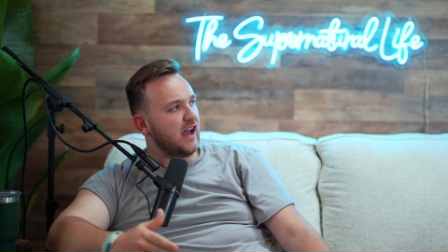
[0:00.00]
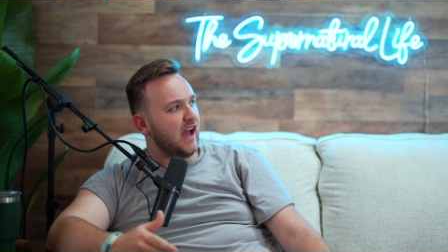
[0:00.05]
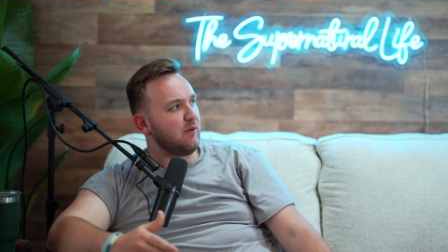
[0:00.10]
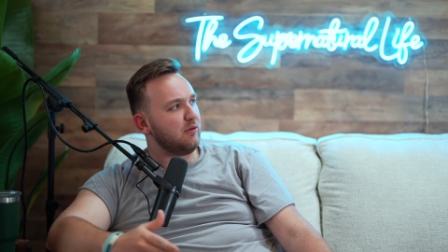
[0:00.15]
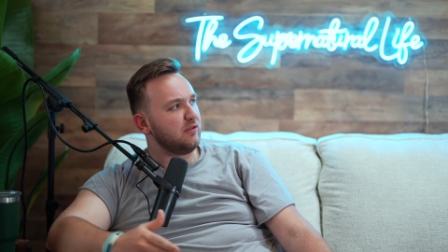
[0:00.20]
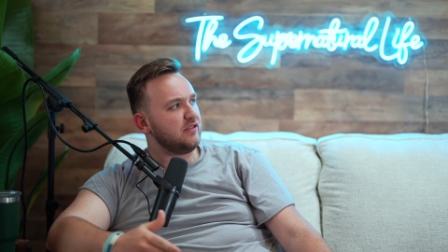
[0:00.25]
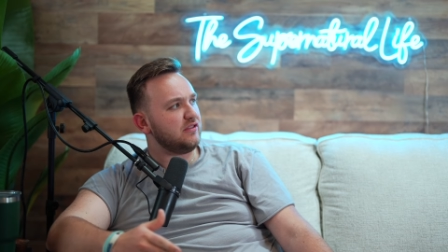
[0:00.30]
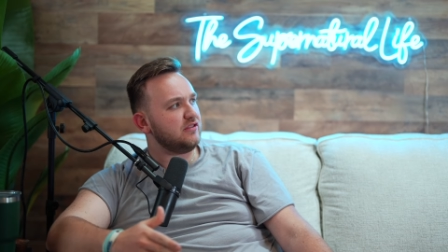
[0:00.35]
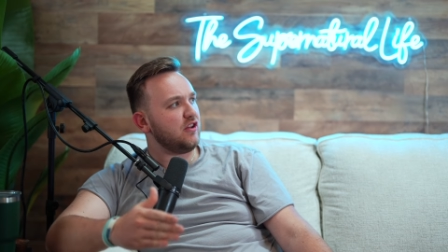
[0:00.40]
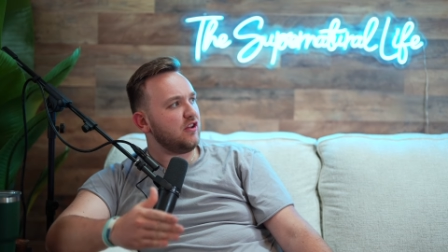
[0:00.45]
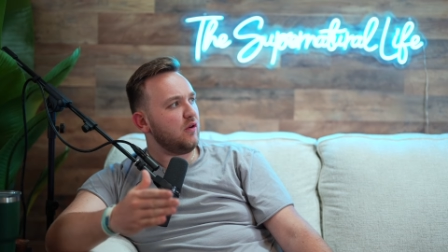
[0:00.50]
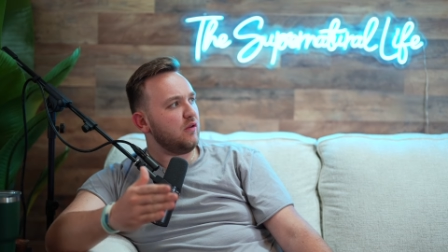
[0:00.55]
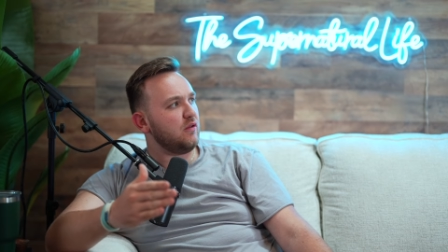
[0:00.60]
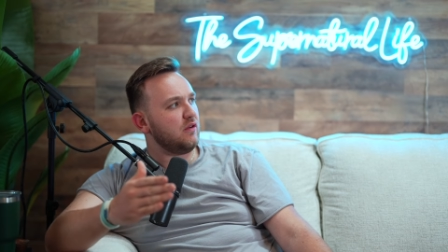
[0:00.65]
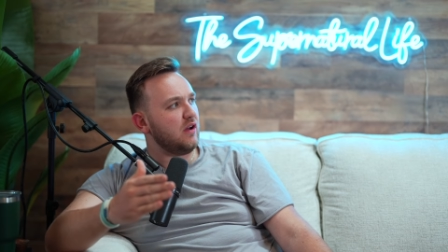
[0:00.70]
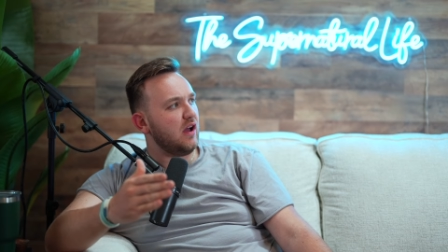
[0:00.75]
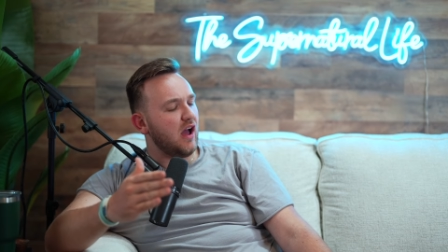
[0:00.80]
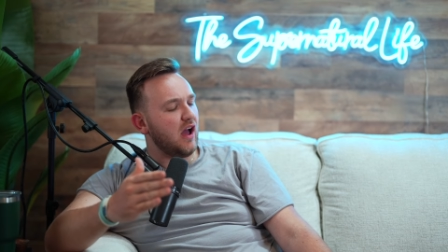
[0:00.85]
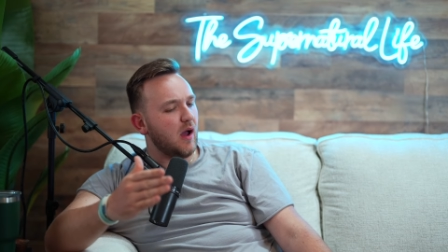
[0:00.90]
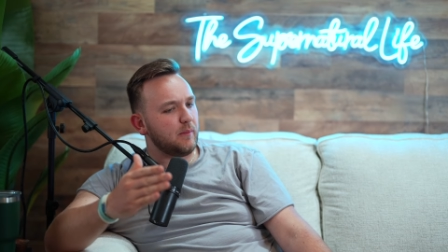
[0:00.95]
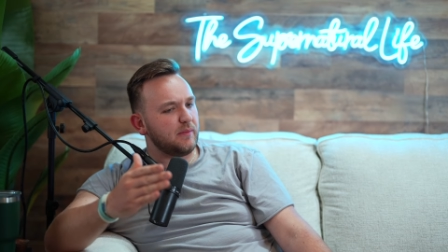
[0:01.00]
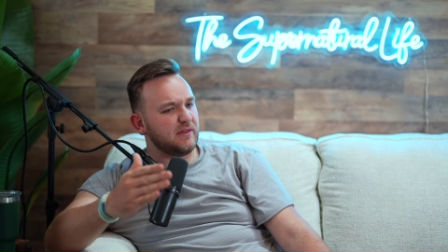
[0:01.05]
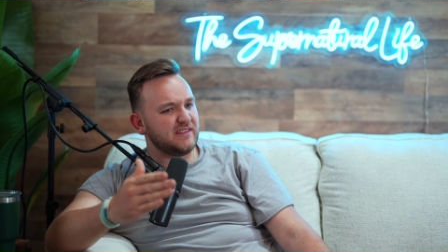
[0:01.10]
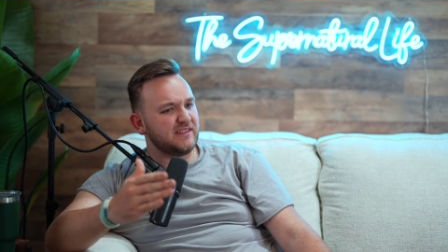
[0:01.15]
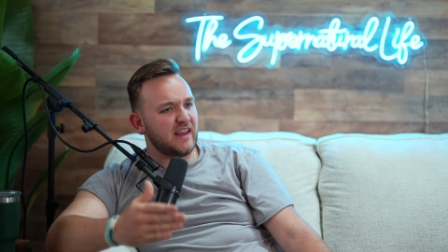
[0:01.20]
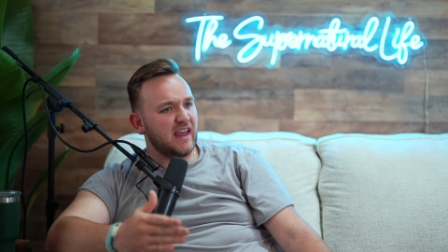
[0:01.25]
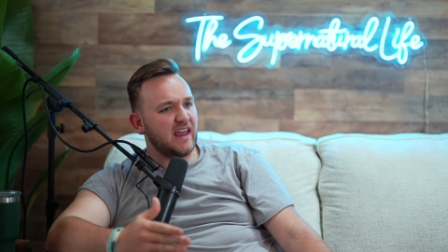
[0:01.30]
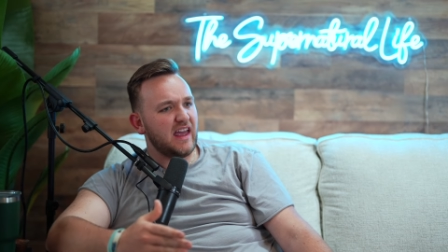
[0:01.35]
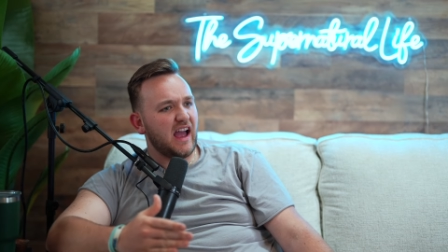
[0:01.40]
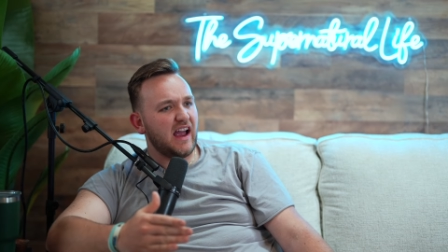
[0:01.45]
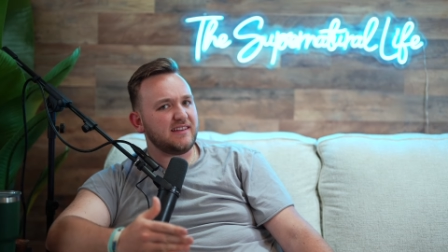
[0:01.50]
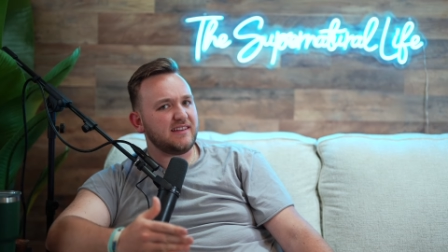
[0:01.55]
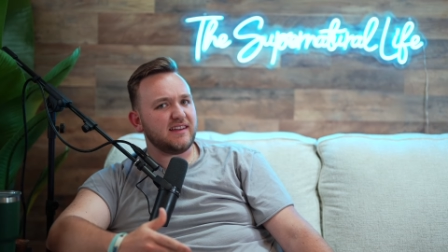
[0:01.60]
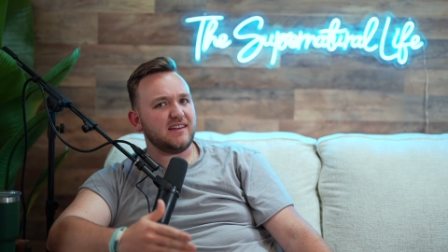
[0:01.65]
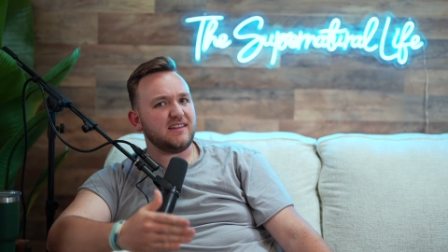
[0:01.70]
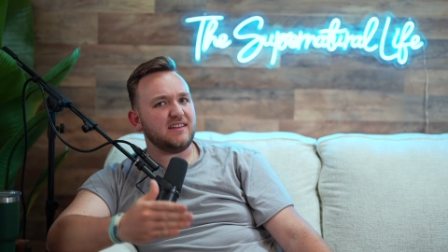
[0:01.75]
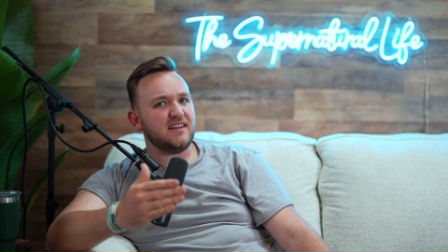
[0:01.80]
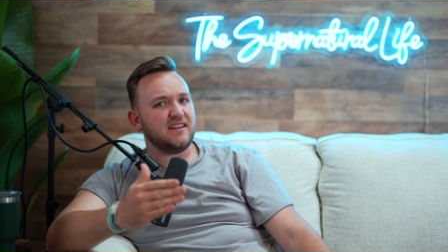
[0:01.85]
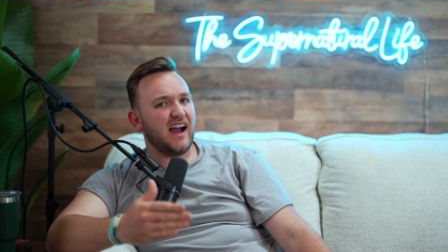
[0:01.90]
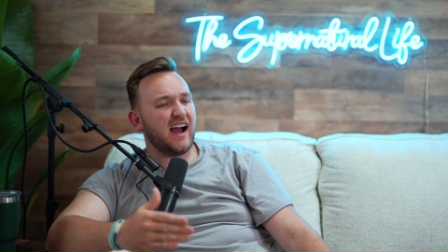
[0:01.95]
I was so upset. I
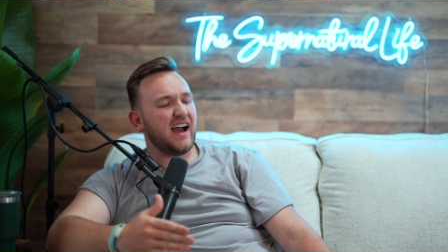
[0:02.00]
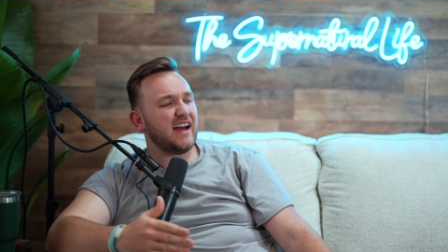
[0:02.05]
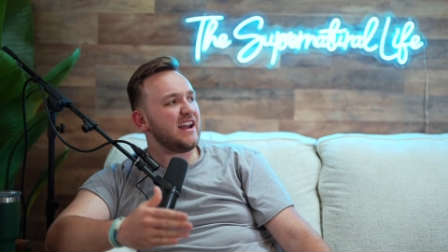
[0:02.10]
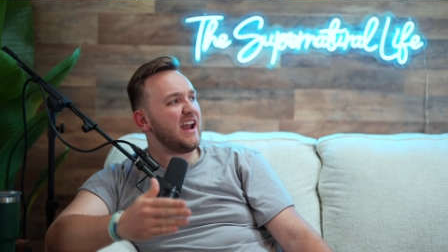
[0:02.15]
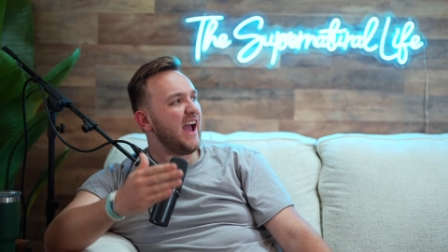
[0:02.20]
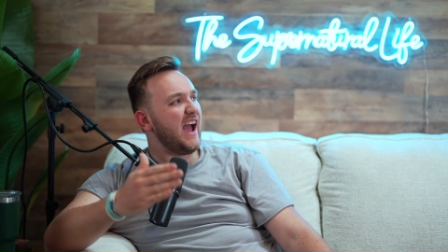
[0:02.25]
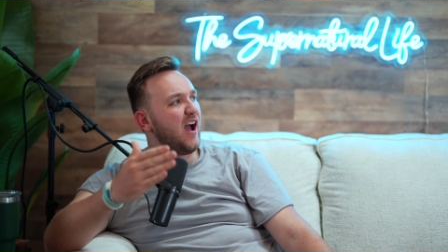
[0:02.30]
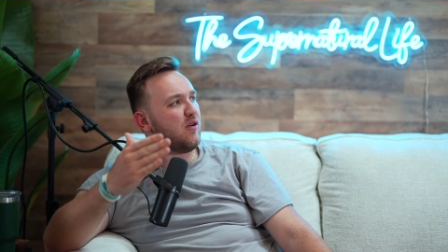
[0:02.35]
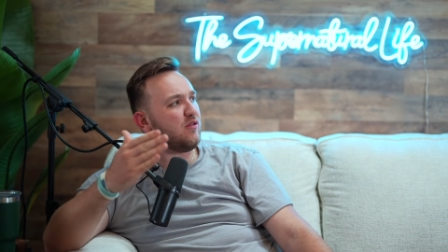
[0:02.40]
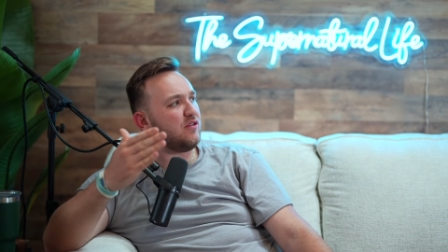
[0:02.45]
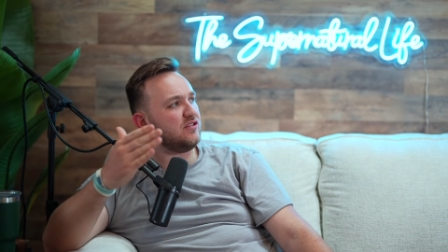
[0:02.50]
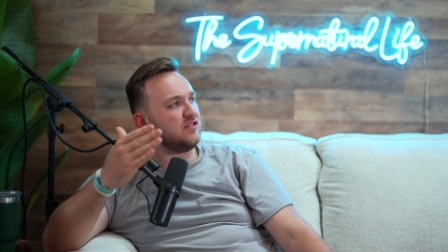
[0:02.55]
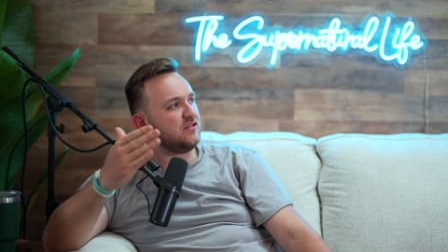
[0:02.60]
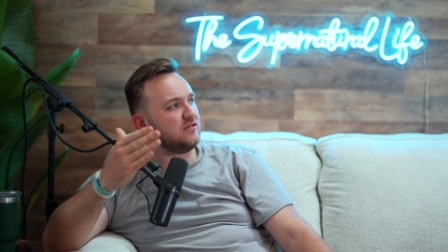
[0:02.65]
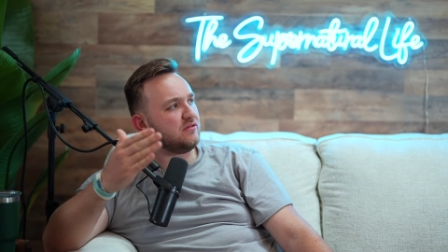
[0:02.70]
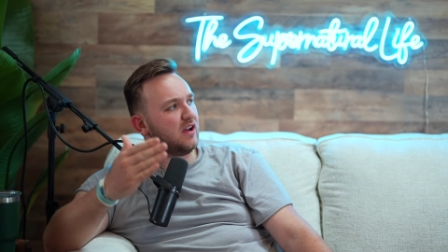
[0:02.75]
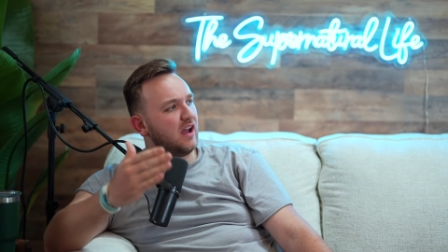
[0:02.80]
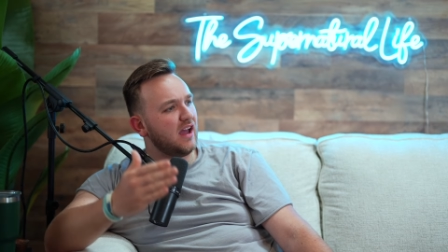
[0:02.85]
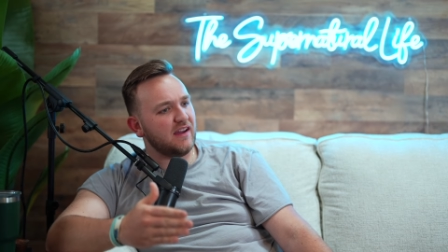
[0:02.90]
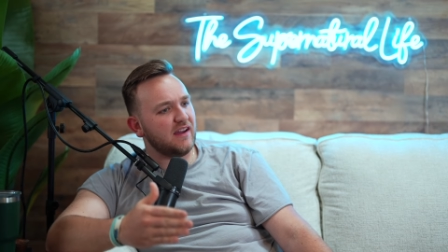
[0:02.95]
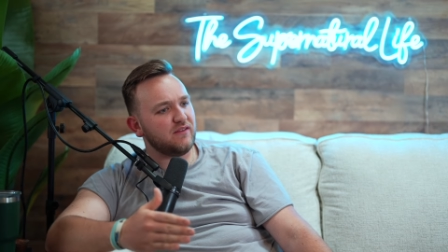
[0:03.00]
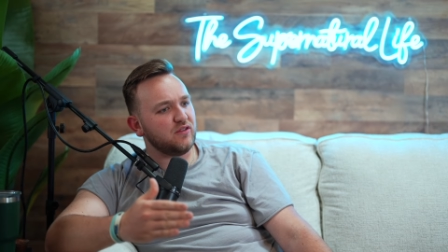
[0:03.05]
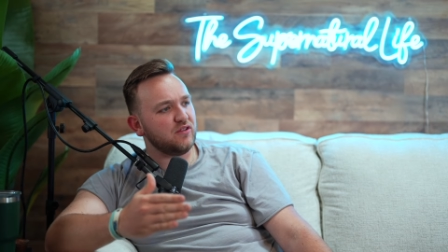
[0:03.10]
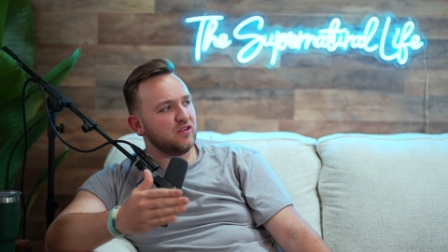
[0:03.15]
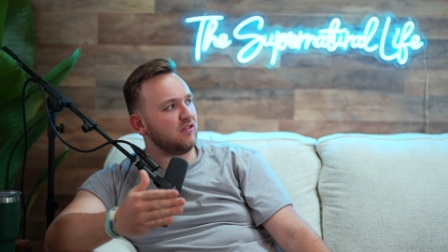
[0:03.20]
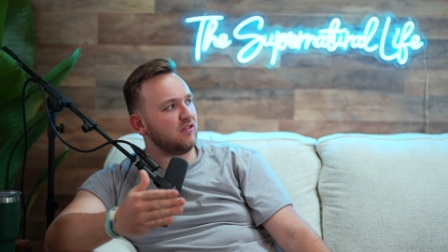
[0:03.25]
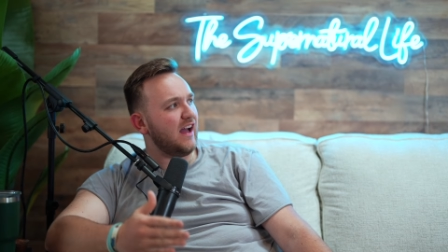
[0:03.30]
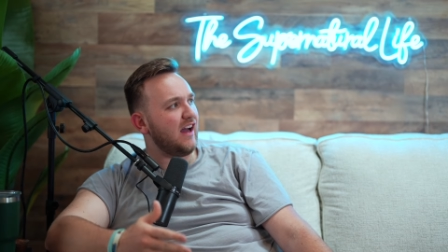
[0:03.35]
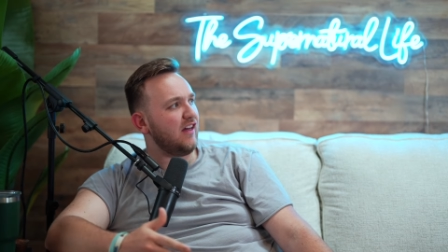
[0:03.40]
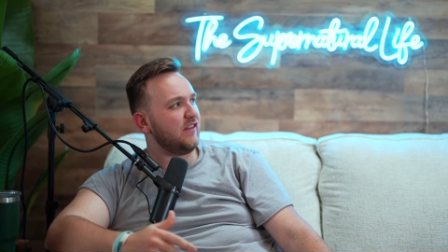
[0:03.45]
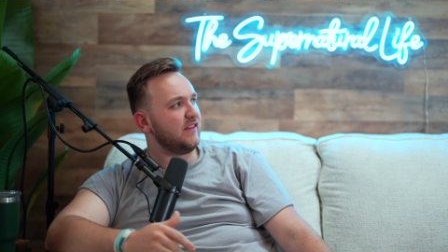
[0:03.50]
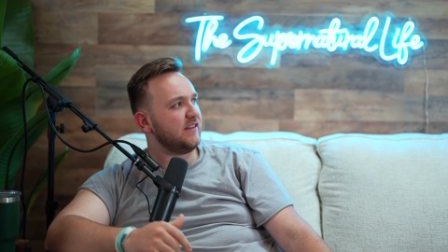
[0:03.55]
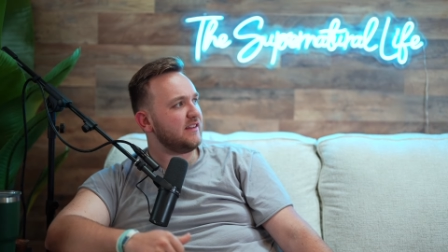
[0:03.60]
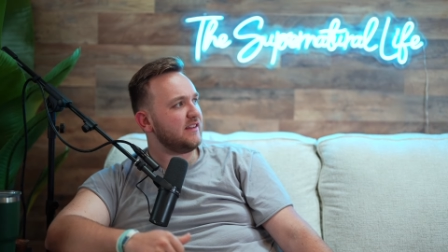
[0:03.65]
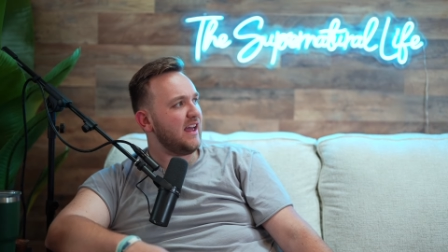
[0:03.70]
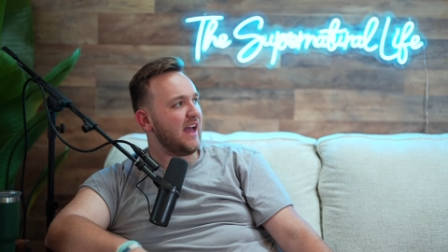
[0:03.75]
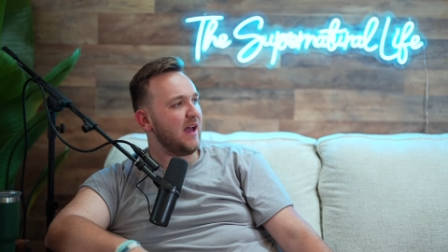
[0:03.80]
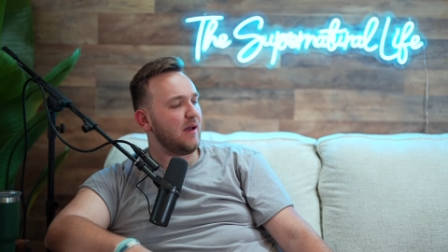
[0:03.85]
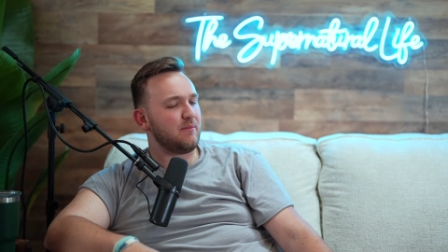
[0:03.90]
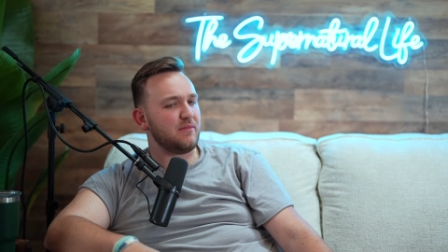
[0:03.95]
said, God, how could you ever allow this
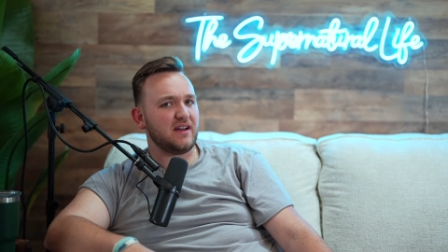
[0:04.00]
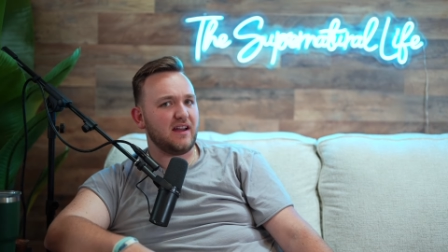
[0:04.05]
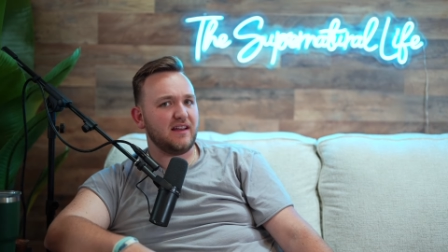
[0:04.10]
to happen?